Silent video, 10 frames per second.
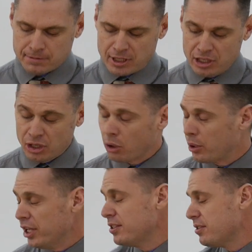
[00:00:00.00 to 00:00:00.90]
you know,
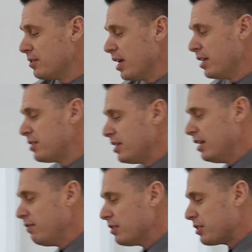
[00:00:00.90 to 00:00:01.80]
it's it's
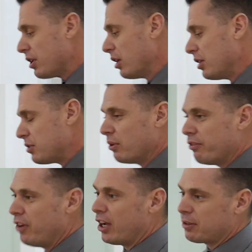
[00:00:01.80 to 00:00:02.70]
even started to
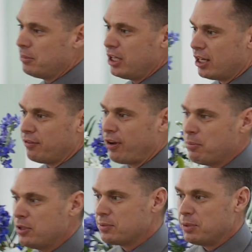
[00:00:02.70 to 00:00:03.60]
affect me. And if
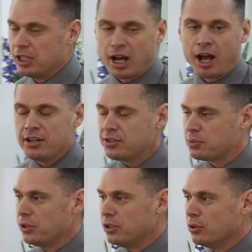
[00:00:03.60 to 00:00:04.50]
I'm just being honest
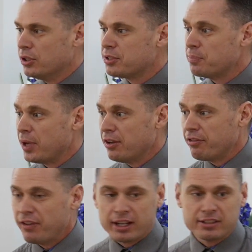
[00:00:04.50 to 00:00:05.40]
with you, it's been
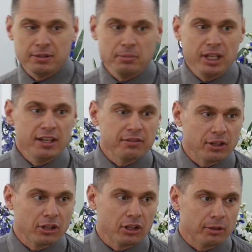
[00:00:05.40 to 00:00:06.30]
affecting me even
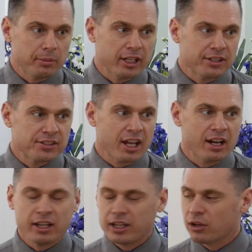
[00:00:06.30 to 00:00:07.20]
a little bit. It's
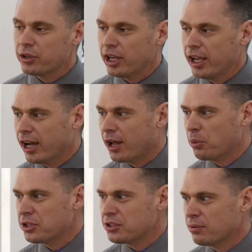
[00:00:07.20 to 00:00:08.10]
kind of like, okay, God,
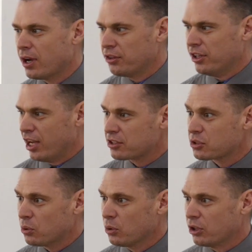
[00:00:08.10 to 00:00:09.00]
what's around the next
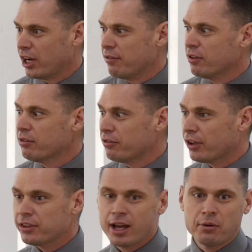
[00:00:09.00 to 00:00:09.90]
corner? Have you ever
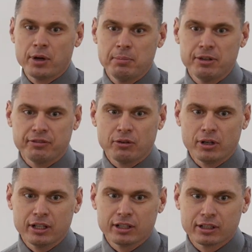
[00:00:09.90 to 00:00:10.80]
felt that way
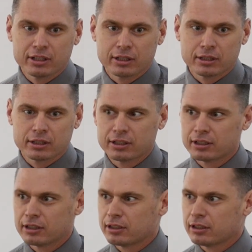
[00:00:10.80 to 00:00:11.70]
before?
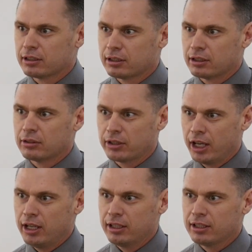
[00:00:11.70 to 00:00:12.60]

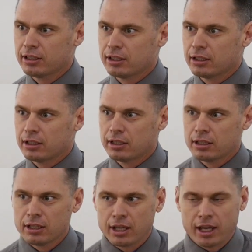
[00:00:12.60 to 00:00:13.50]
Okay.
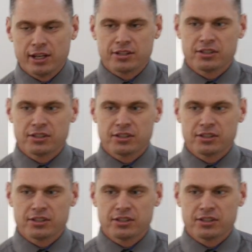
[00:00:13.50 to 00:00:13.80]
And it